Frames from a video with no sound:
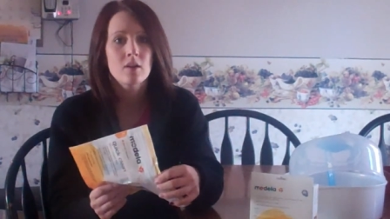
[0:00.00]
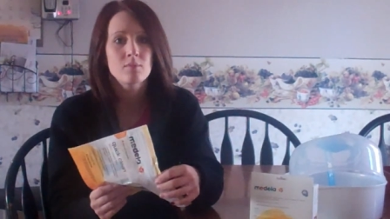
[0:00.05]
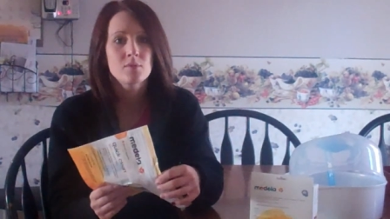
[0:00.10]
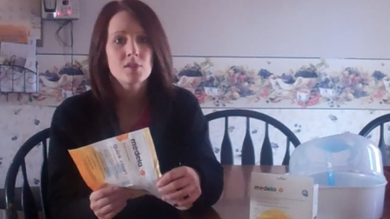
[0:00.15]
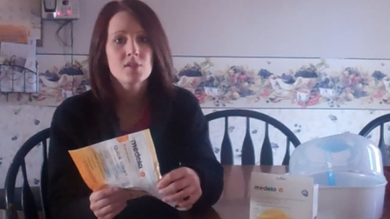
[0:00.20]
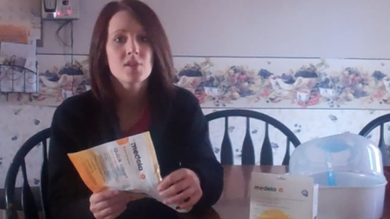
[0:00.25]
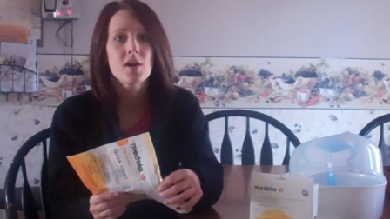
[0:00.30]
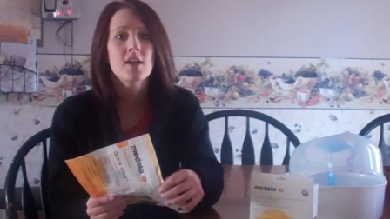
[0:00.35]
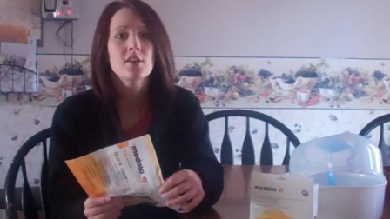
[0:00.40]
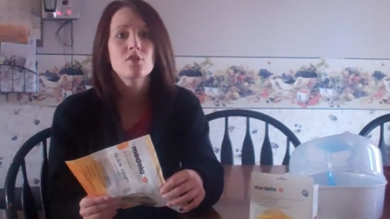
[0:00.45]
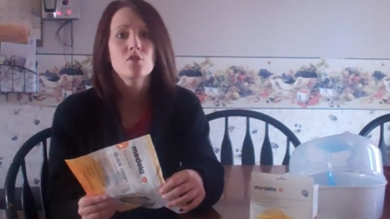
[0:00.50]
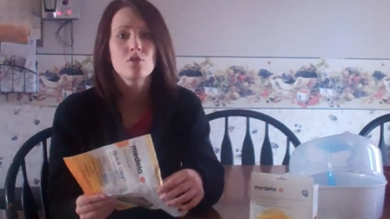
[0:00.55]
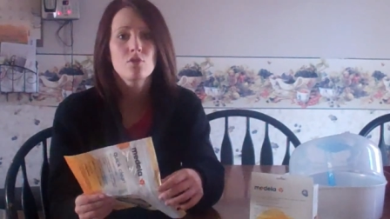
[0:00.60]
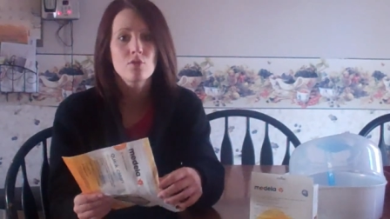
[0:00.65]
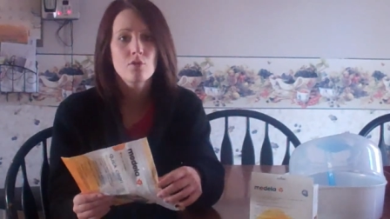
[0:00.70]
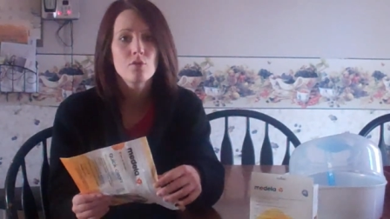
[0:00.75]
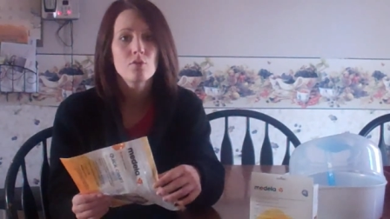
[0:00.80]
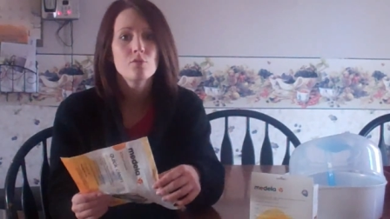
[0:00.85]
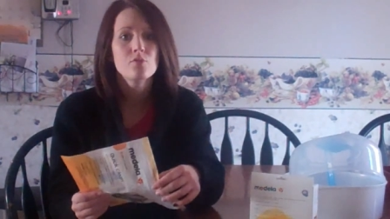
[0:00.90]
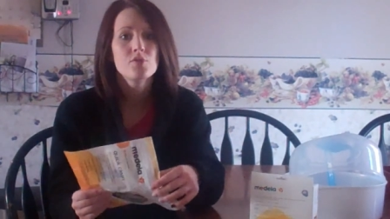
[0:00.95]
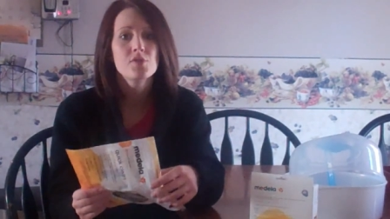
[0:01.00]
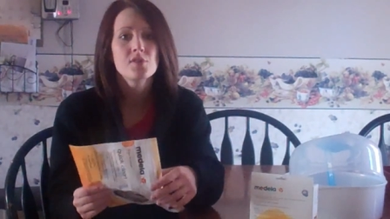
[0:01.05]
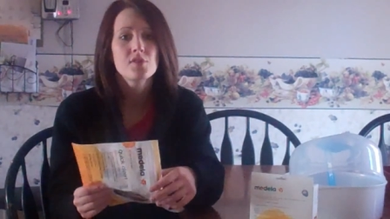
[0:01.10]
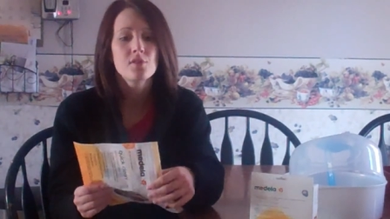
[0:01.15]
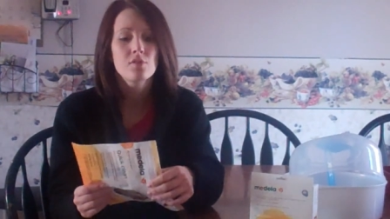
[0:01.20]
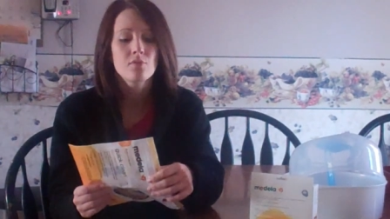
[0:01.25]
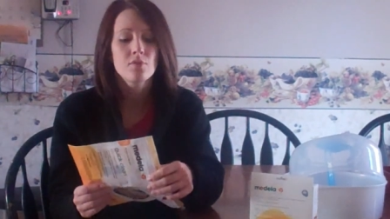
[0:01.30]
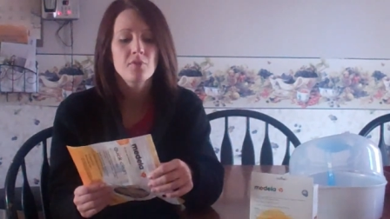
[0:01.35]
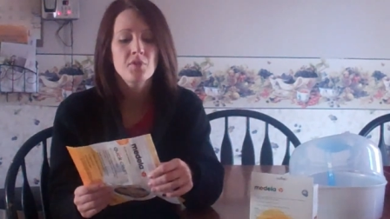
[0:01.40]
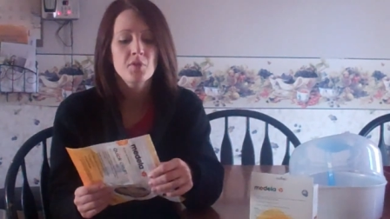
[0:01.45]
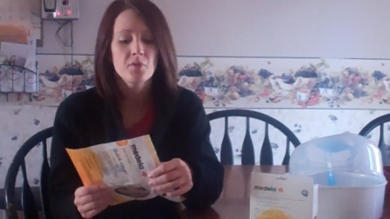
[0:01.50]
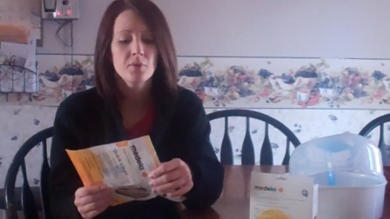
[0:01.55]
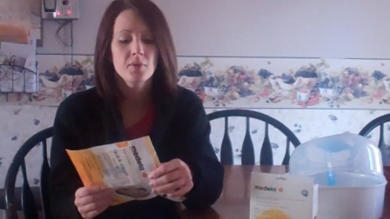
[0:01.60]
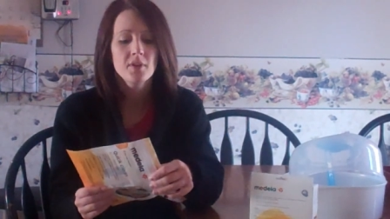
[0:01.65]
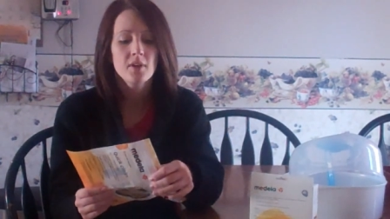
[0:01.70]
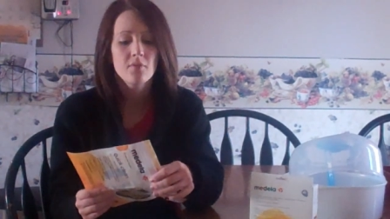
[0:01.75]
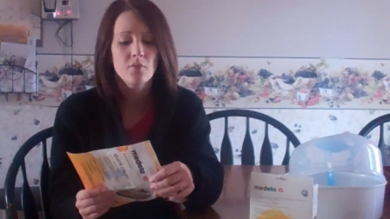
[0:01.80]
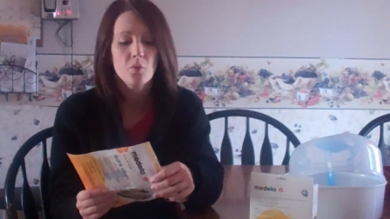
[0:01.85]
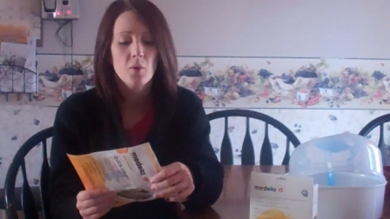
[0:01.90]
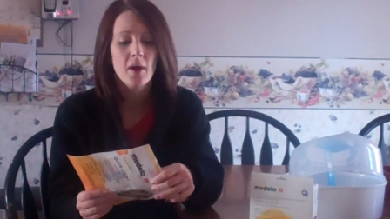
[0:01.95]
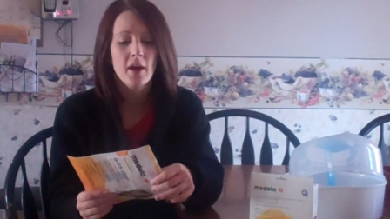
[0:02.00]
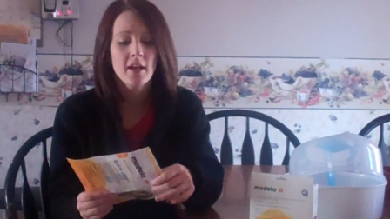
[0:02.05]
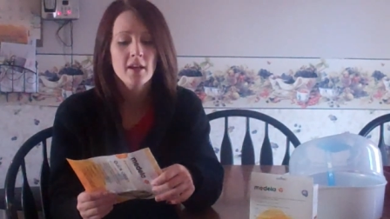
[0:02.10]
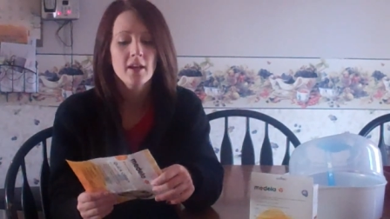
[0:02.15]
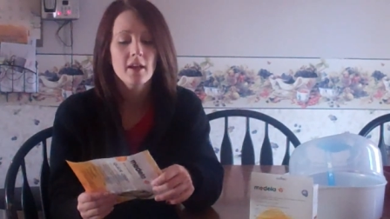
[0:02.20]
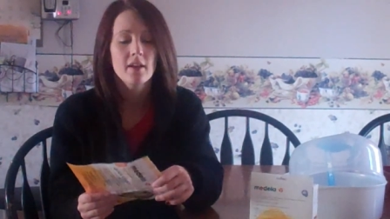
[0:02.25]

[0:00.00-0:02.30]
decide to close the review and giveaway,